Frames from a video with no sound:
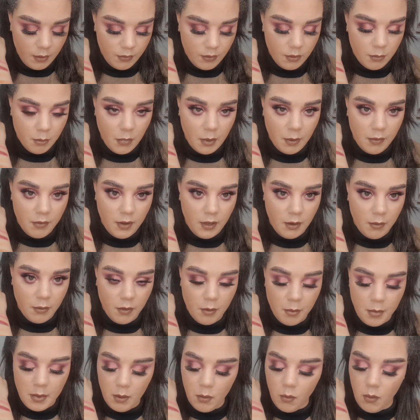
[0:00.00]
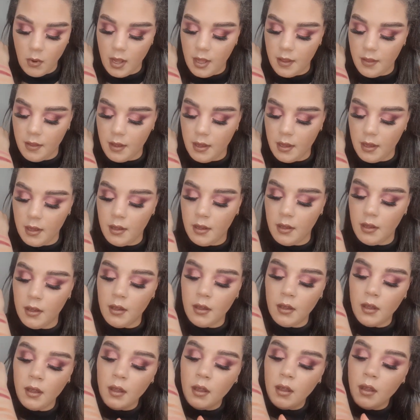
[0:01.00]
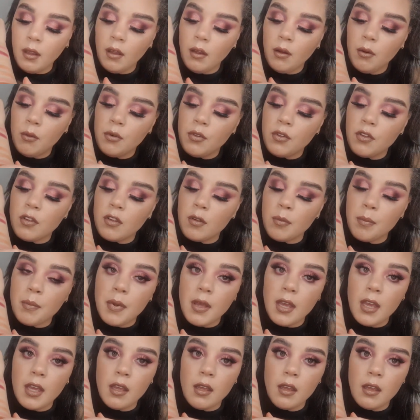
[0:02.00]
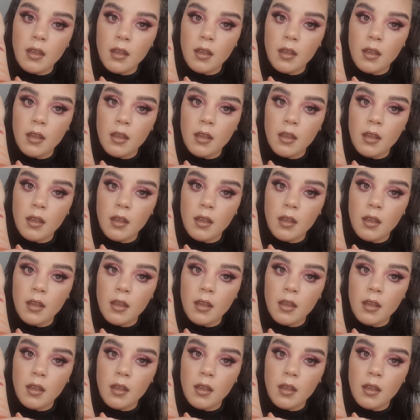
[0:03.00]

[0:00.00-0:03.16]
my finger was a bit wet there, which is a pink.